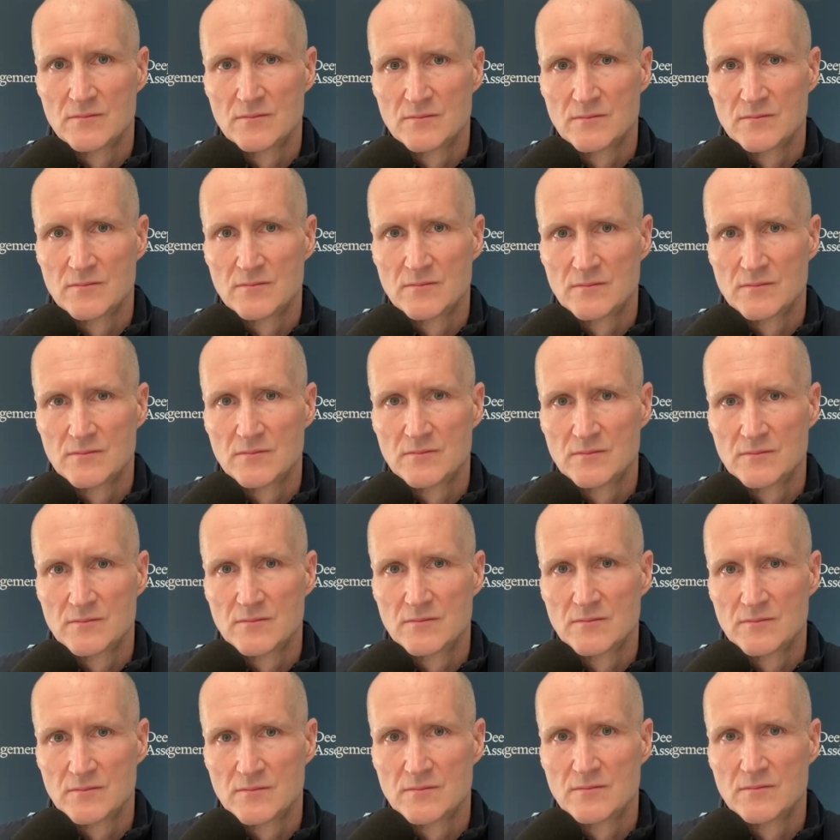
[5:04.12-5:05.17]

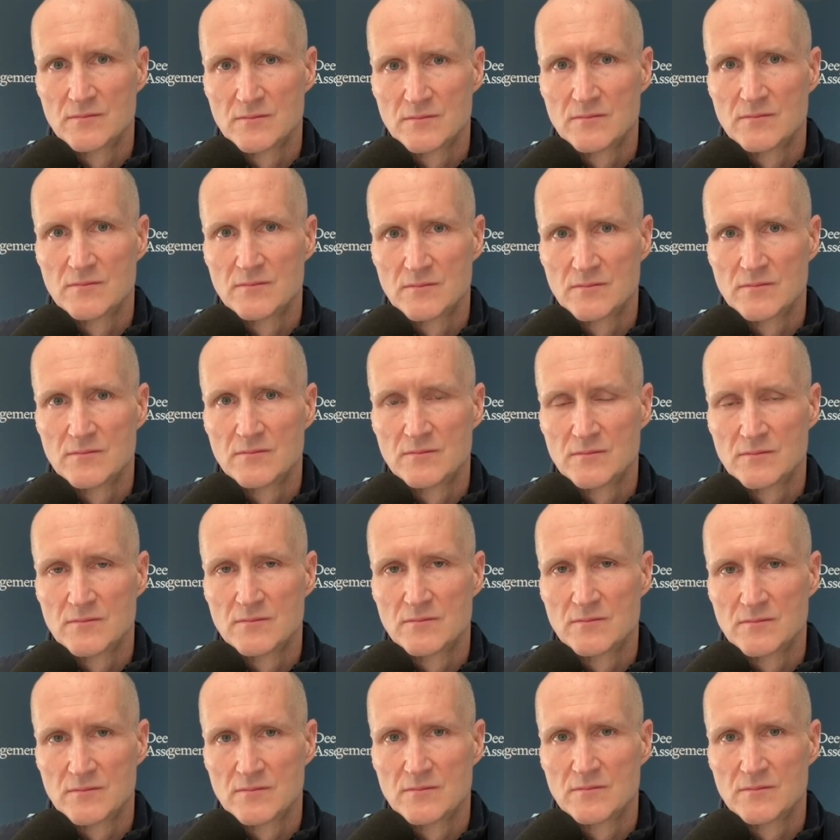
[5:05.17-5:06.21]

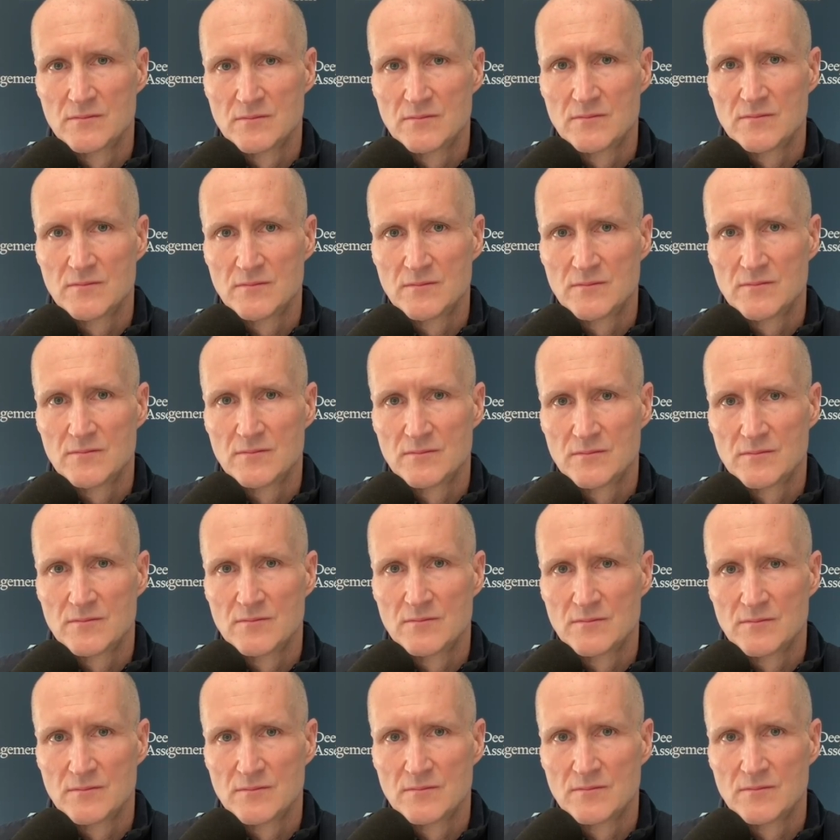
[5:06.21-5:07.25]

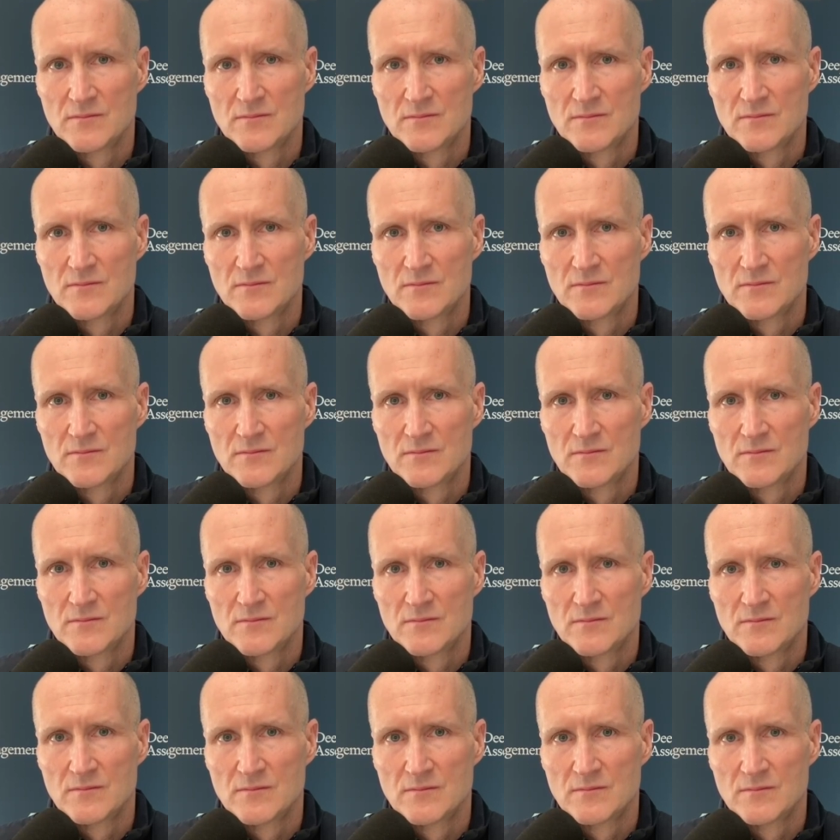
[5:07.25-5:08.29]

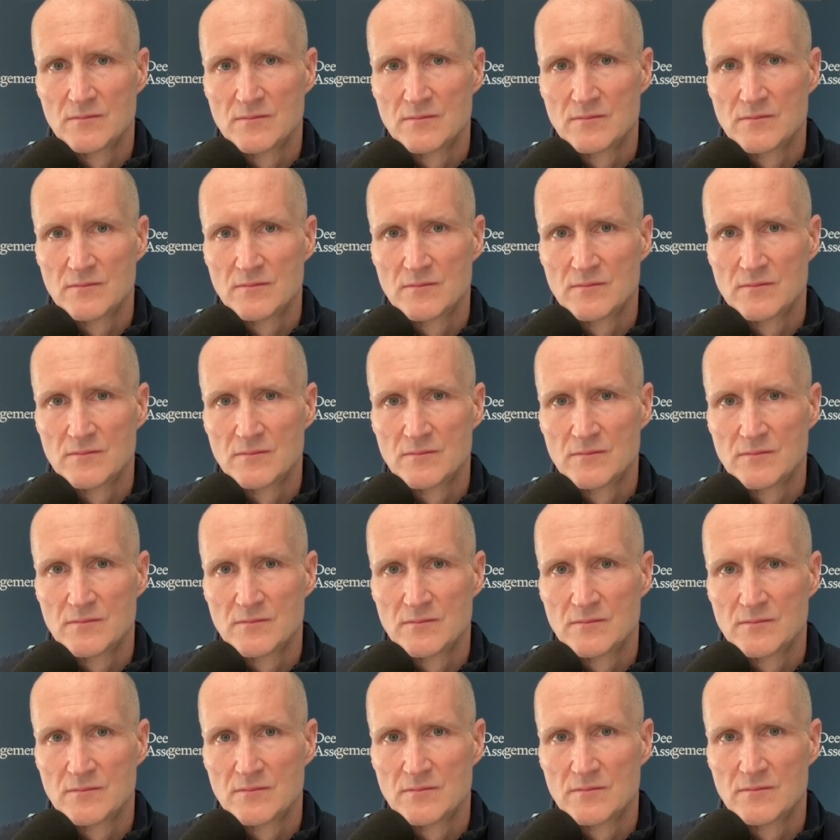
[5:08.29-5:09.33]

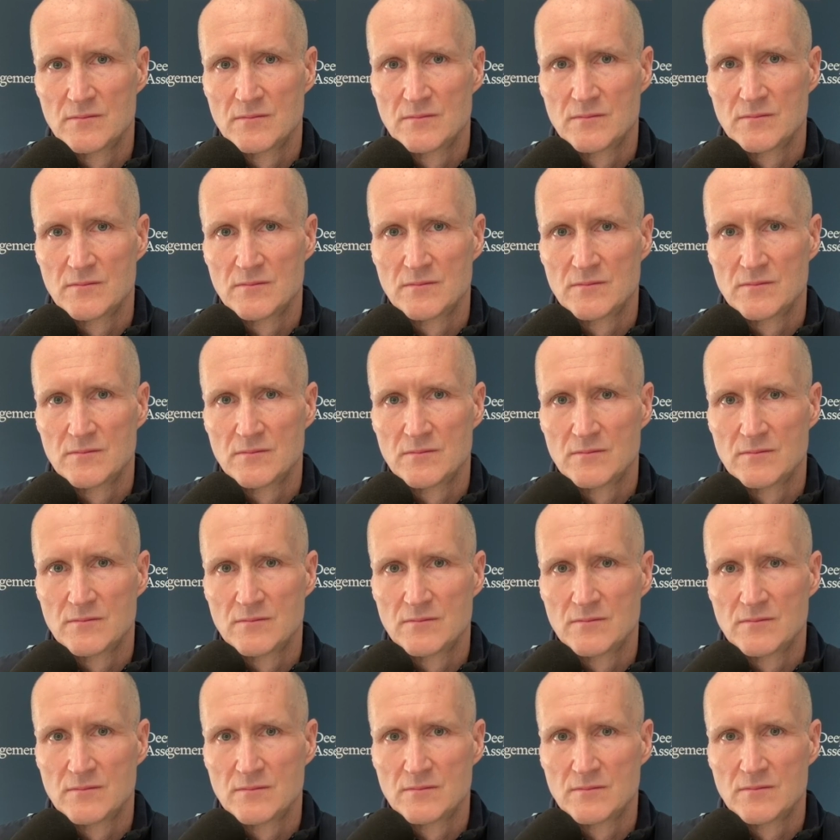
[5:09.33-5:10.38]

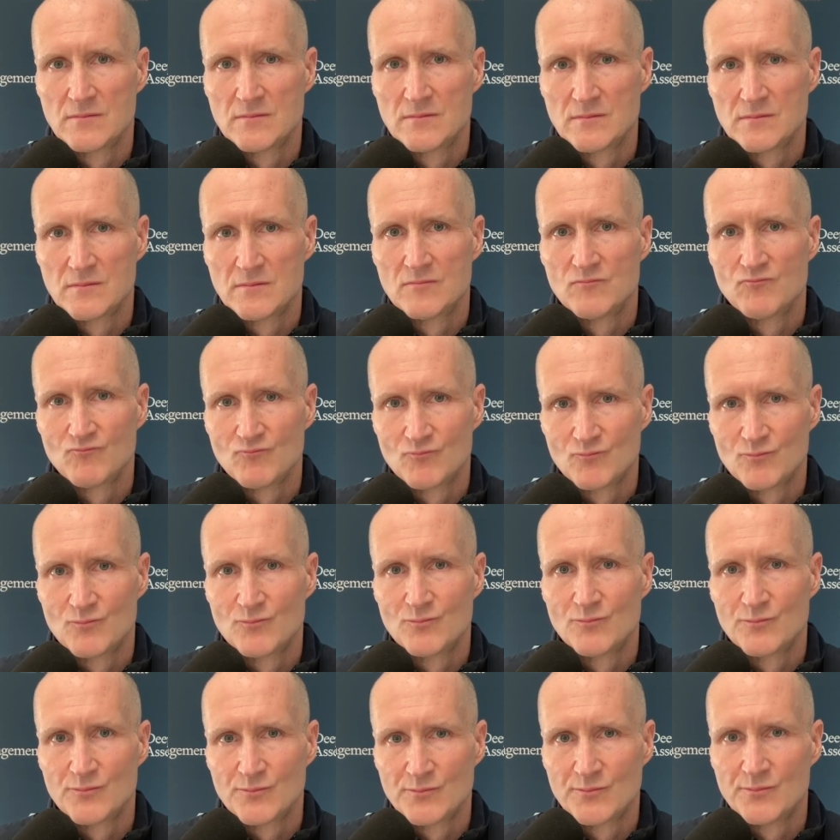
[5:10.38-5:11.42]

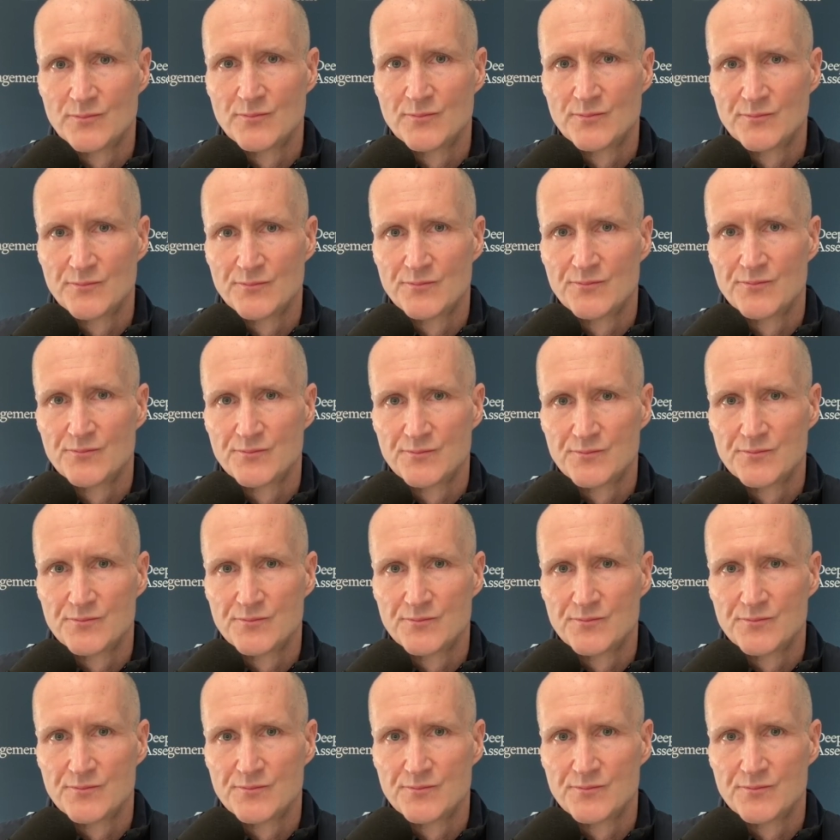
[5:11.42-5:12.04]
(silent)